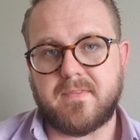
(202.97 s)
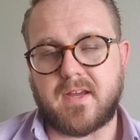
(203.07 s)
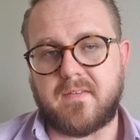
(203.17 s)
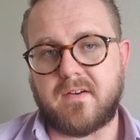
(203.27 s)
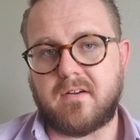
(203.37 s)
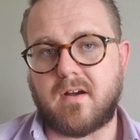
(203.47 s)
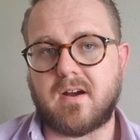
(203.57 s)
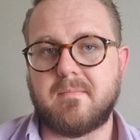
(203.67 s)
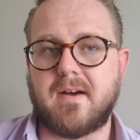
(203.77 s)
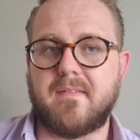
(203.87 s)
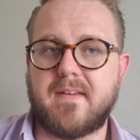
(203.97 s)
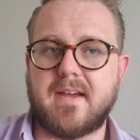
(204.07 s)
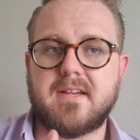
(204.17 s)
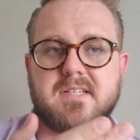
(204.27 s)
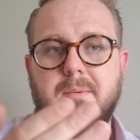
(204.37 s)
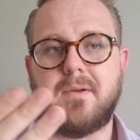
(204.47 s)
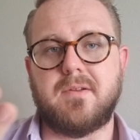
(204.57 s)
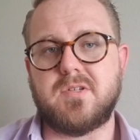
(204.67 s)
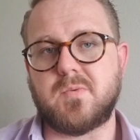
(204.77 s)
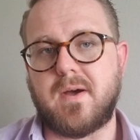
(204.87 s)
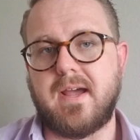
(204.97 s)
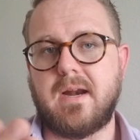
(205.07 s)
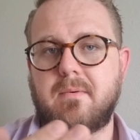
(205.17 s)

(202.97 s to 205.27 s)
and they're talking about this, I want to lose weight,